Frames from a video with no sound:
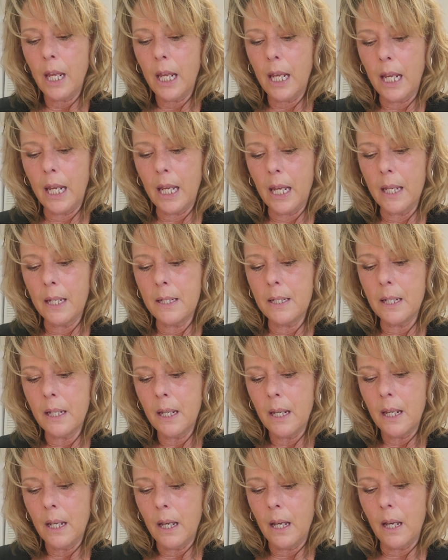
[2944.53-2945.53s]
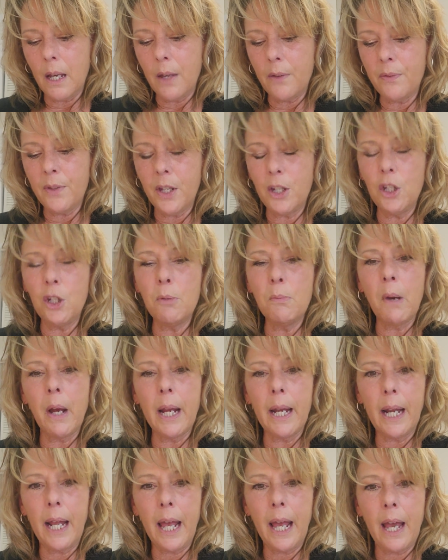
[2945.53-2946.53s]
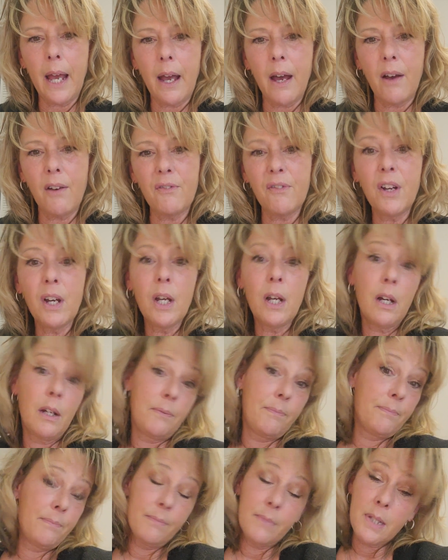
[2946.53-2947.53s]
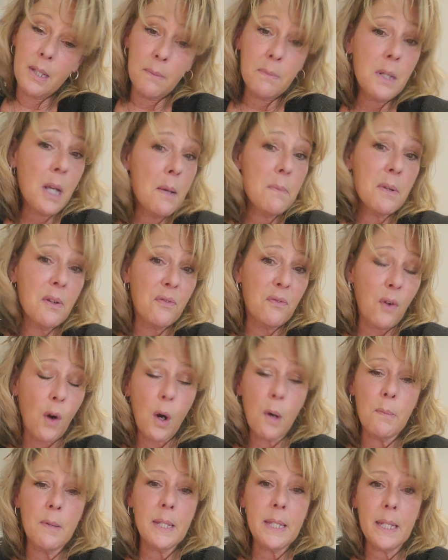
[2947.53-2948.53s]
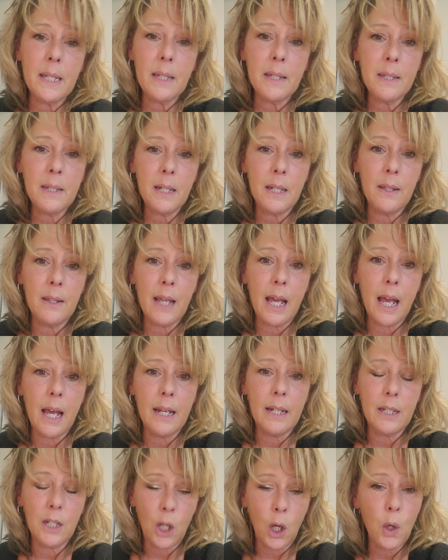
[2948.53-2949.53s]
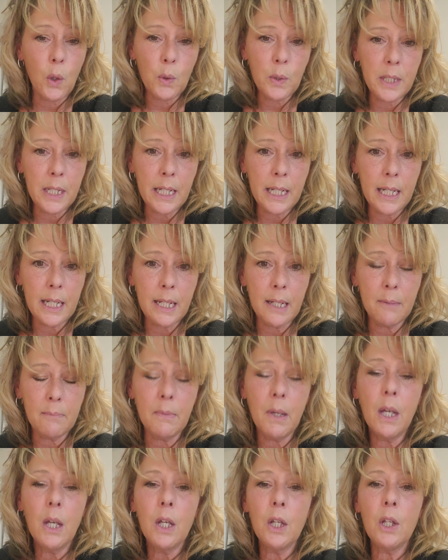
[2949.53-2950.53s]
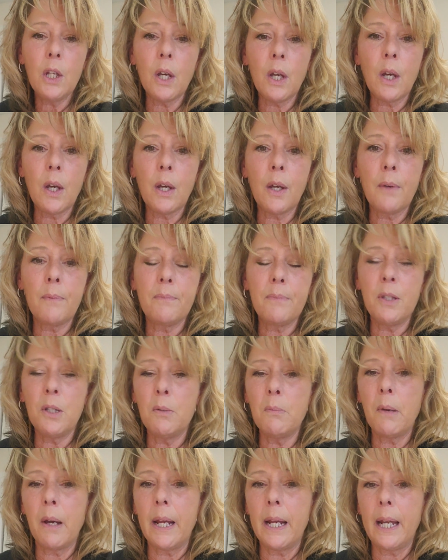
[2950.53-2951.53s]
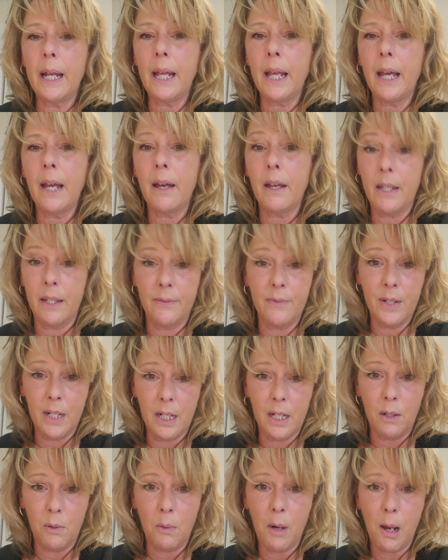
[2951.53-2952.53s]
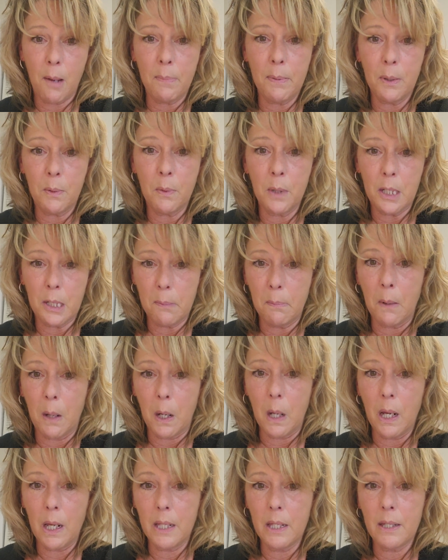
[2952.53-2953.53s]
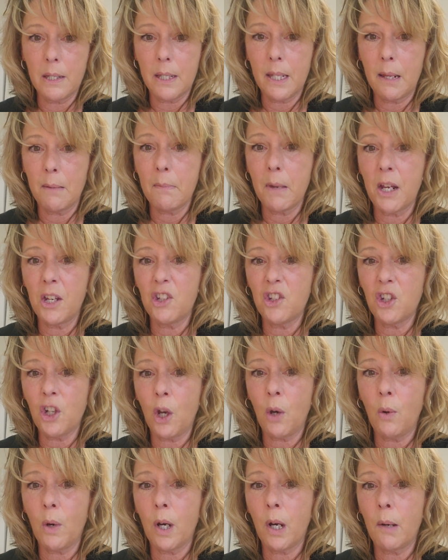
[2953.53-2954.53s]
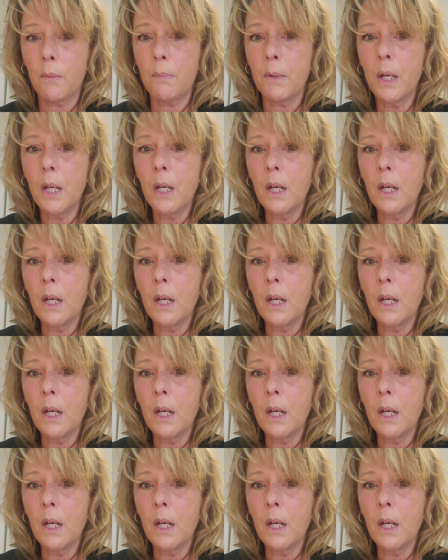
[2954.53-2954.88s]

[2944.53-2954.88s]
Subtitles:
And then you might have sometimes a pharmacist in that code team. You might have, even in a rapid response, they might show up.